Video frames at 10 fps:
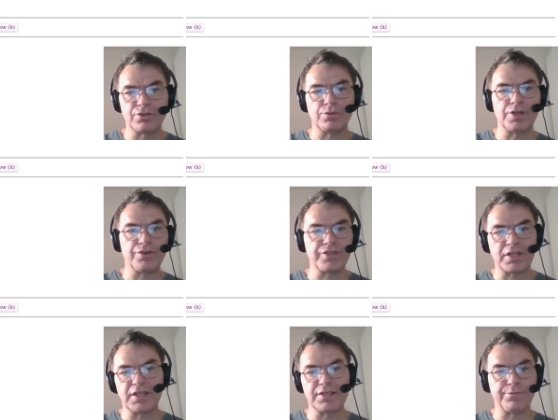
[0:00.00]
So there is
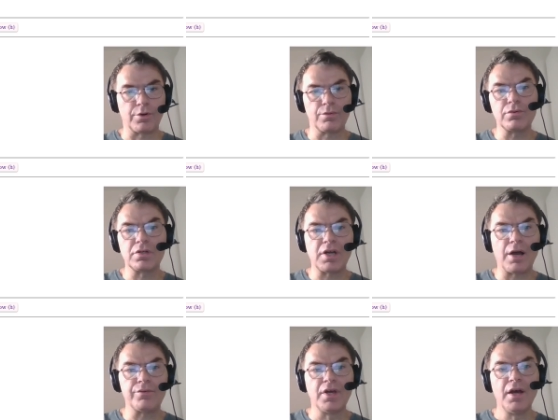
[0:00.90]
at least for Google
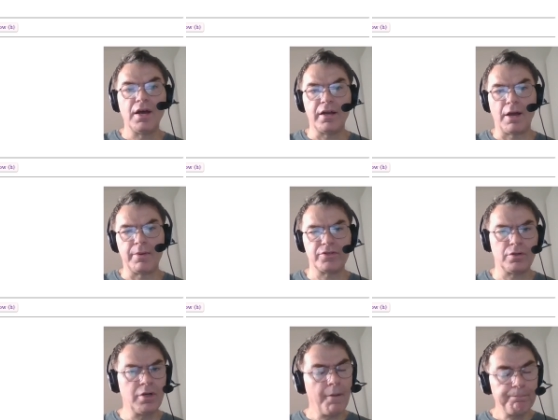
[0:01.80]
Cloud and
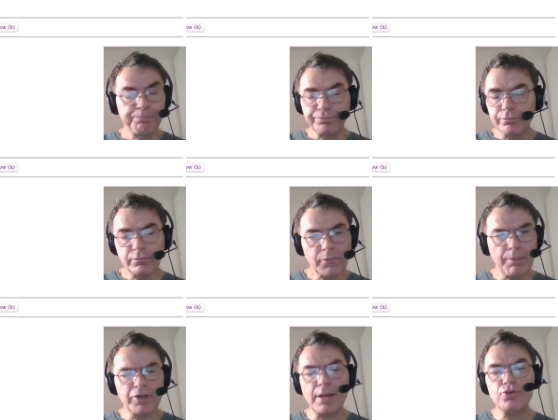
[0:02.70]
Amazon,
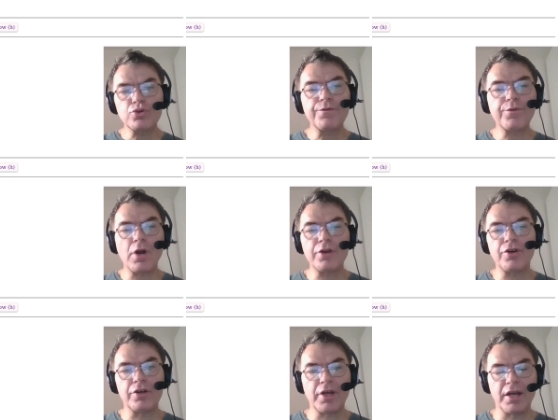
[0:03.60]
but I'm sure for
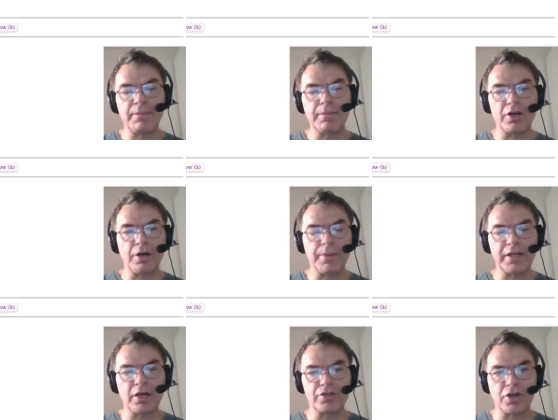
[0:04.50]

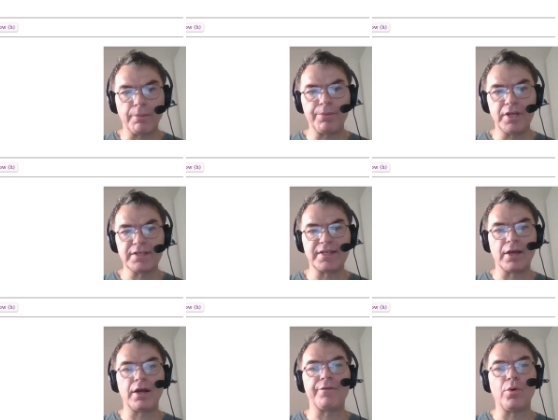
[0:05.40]
many other companies
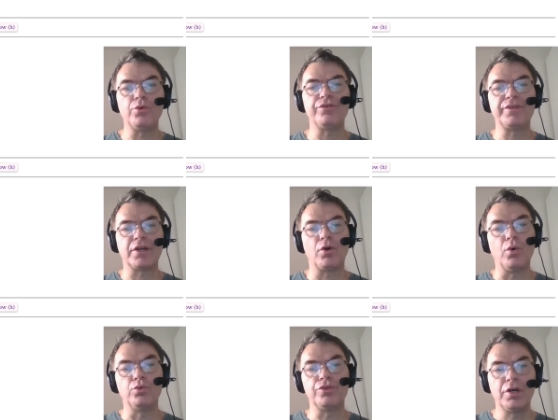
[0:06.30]
they have their
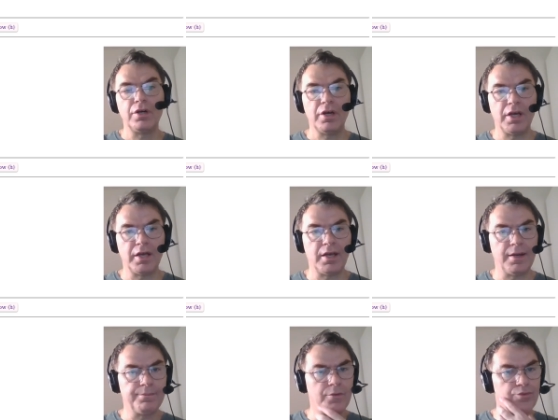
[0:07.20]
own
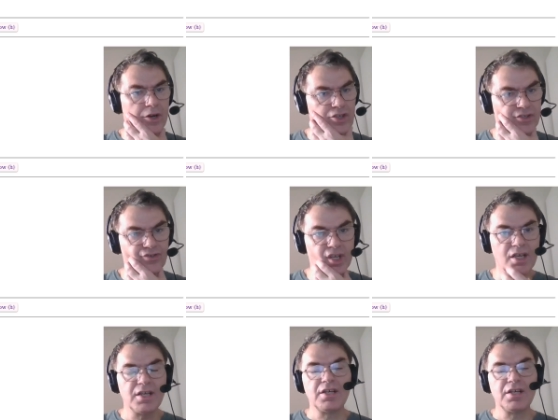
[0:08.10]
registry.